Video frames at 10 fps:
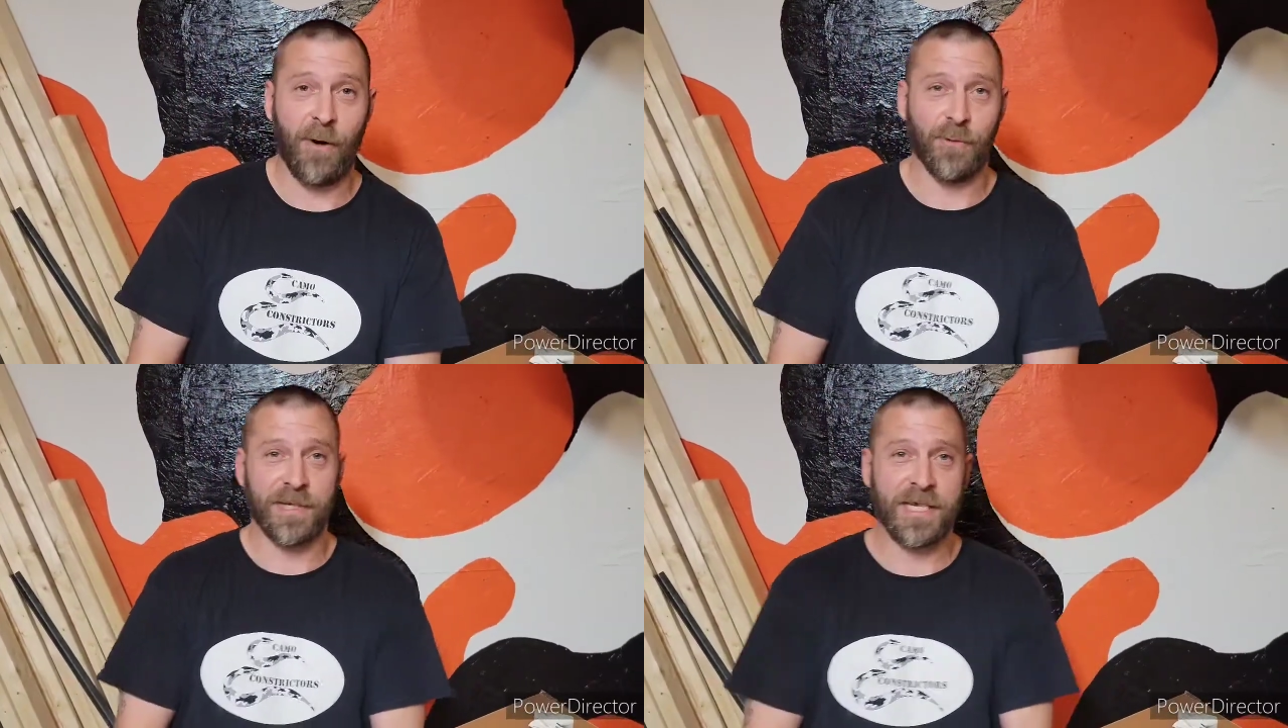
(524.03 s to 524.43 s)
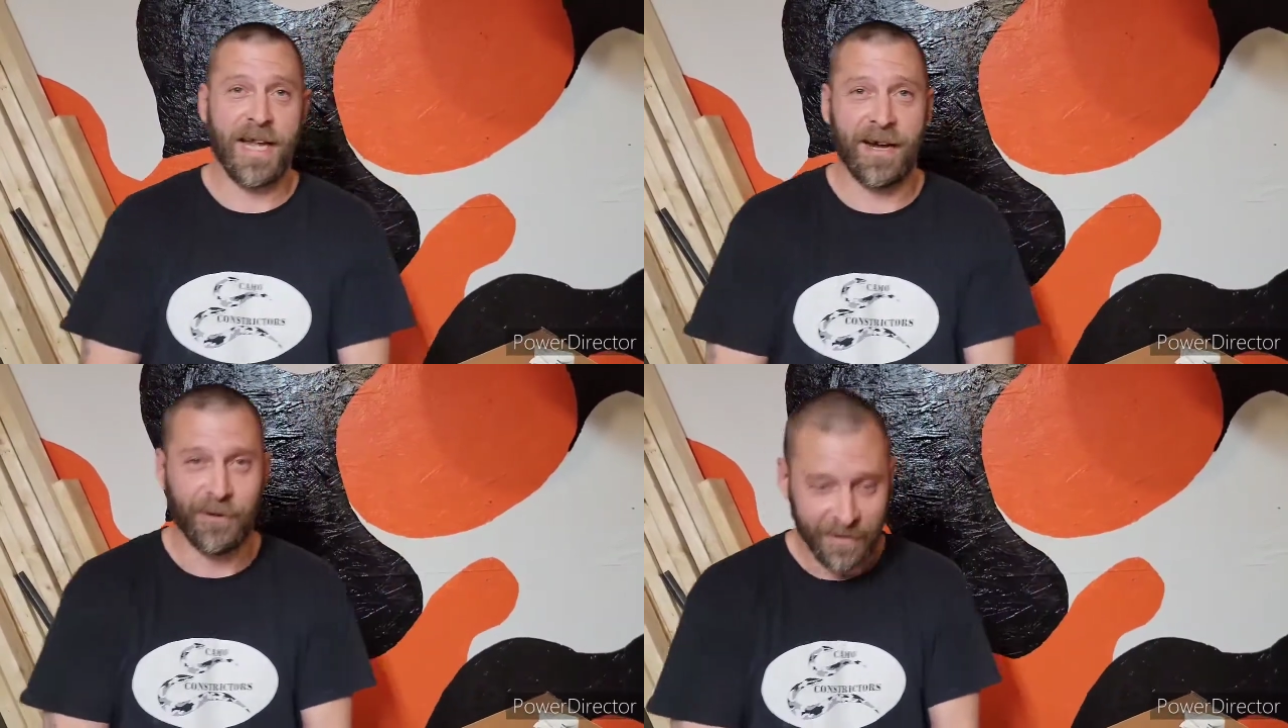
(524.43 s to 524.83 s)
hours
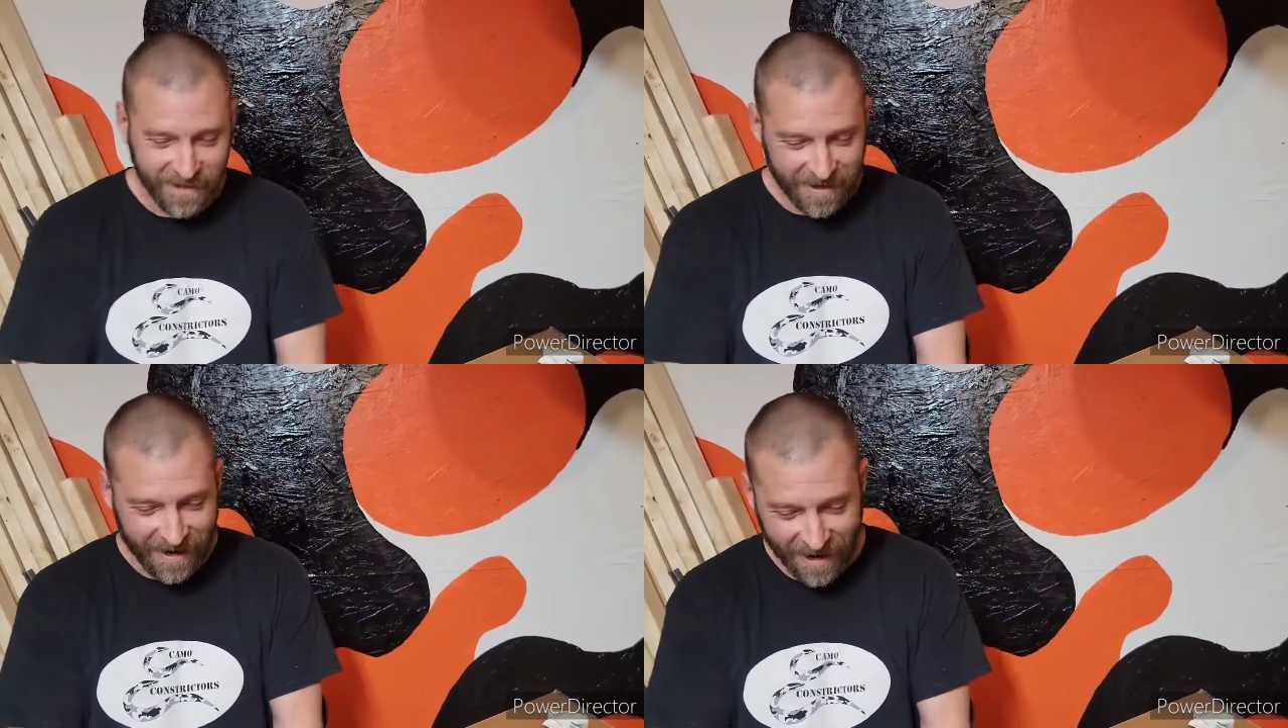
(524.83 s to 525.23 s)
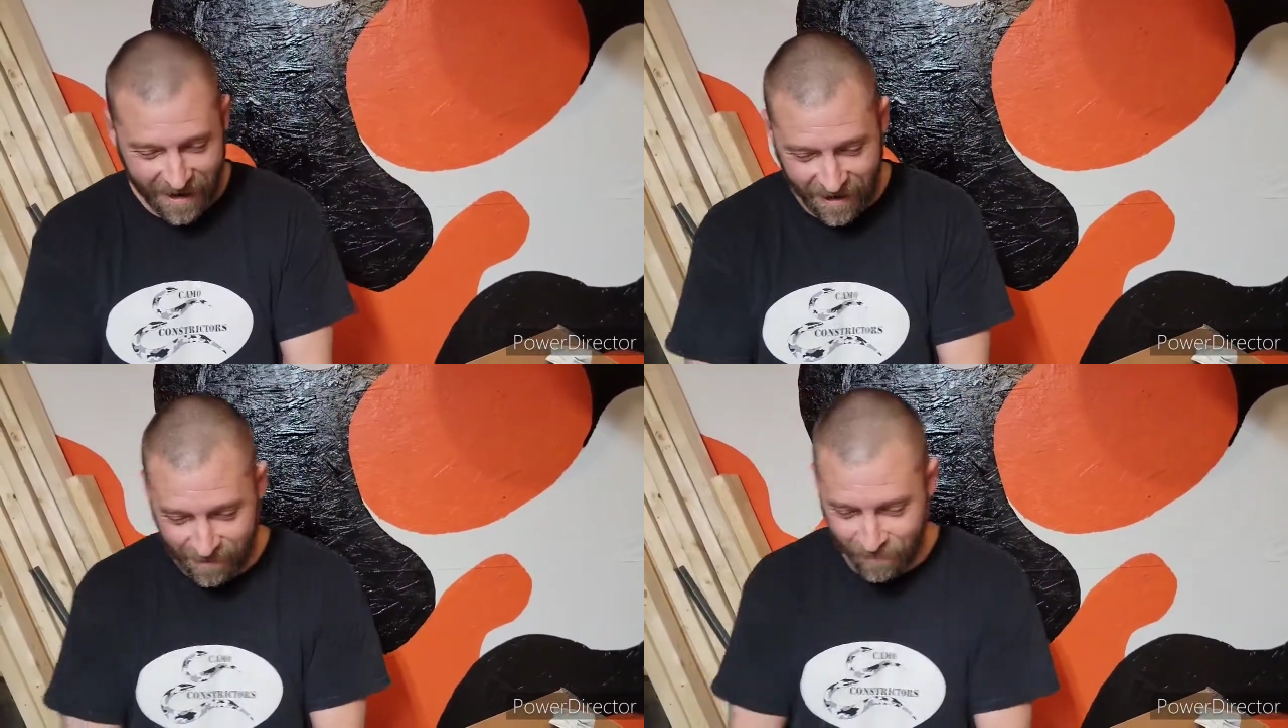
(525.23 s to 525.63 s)
now.
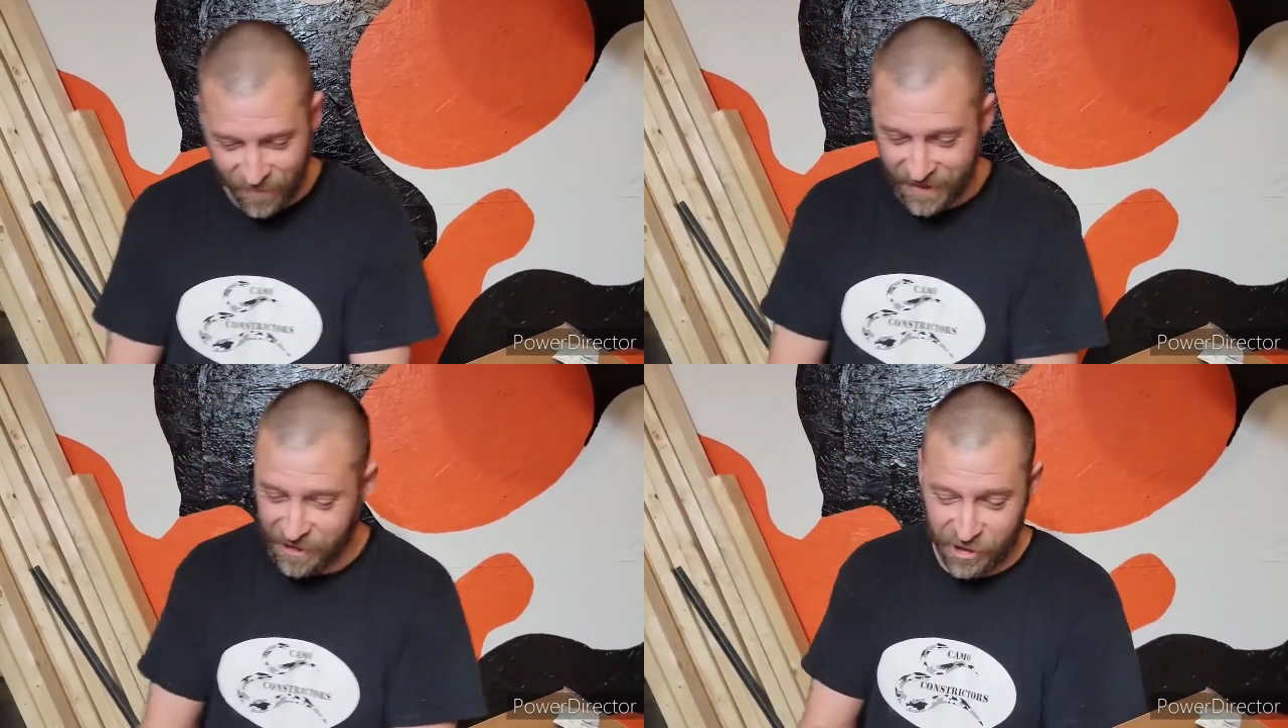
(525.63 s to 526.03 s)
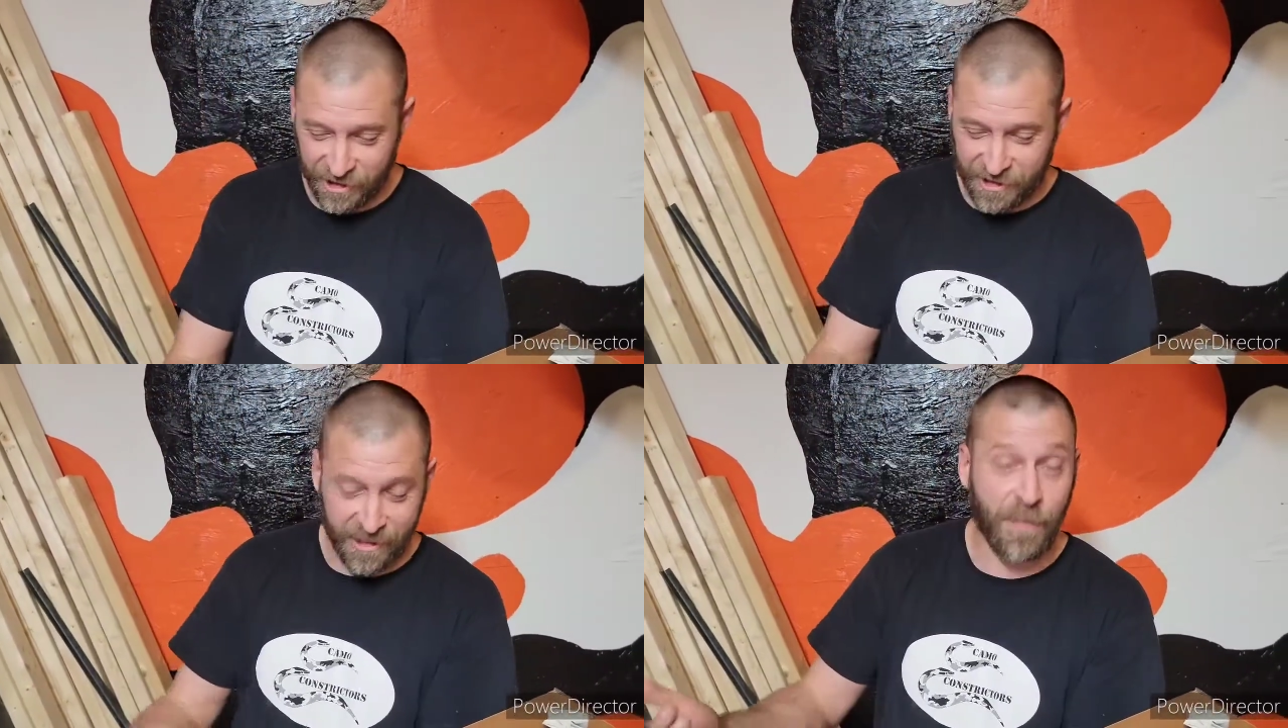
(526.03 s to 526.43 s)
Um, it's
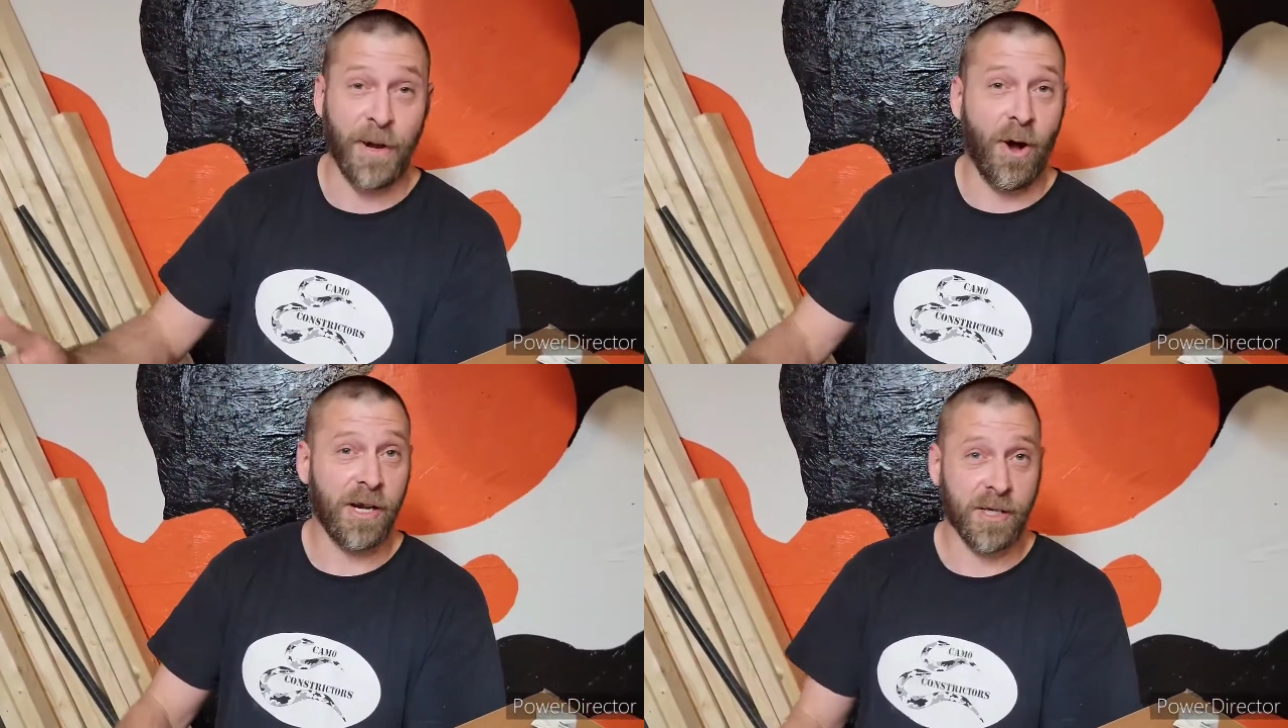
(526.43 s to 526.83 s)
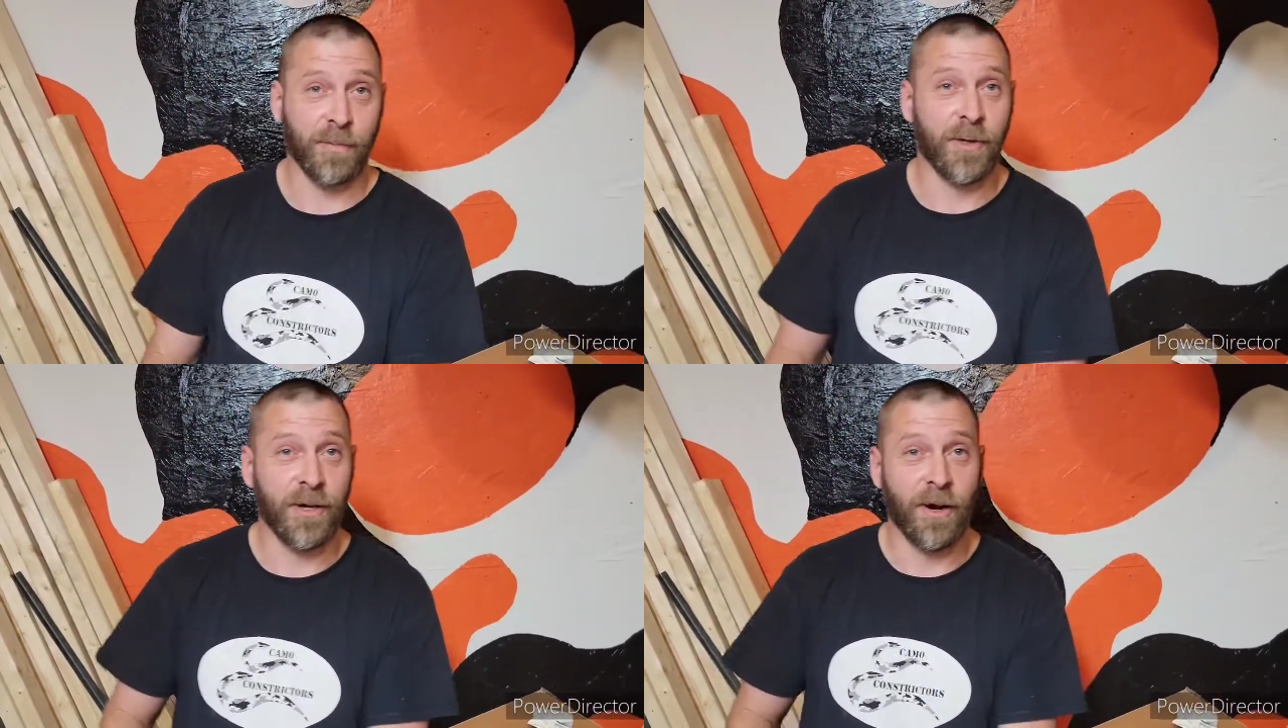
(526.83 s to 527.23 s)
just, it's been
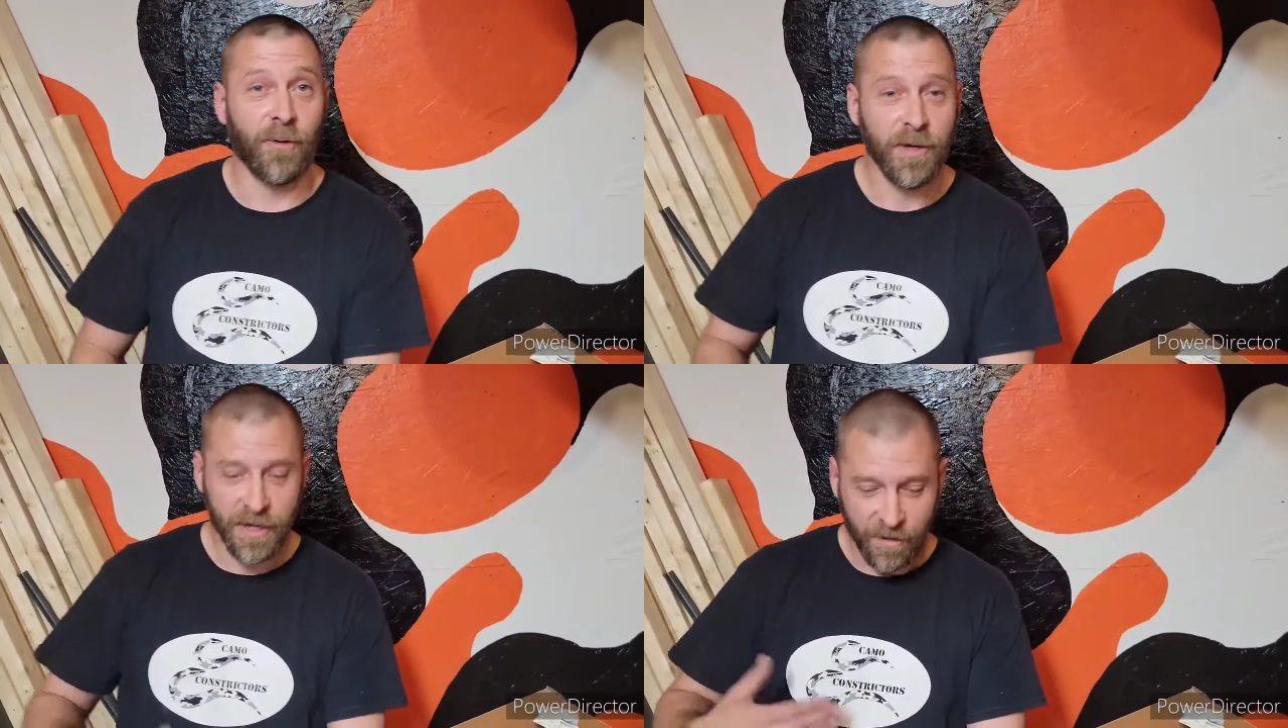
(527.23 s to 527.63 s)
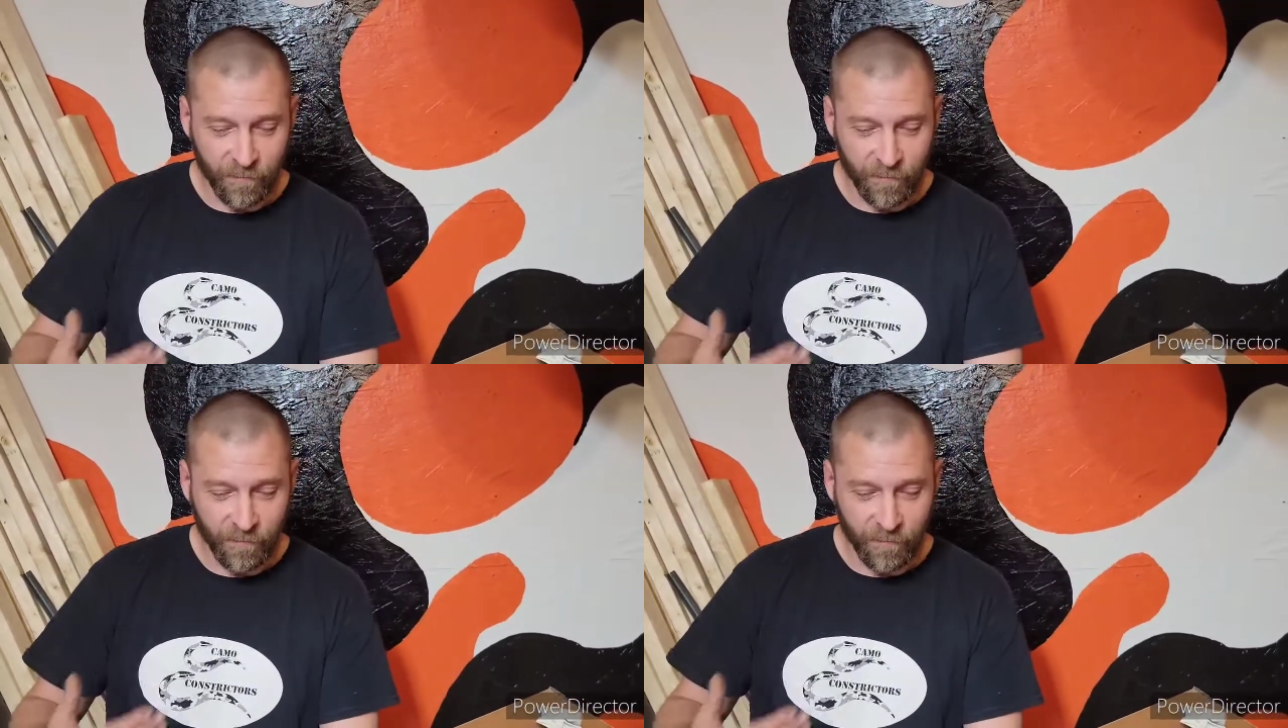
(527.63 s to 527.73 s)
awesome, you know.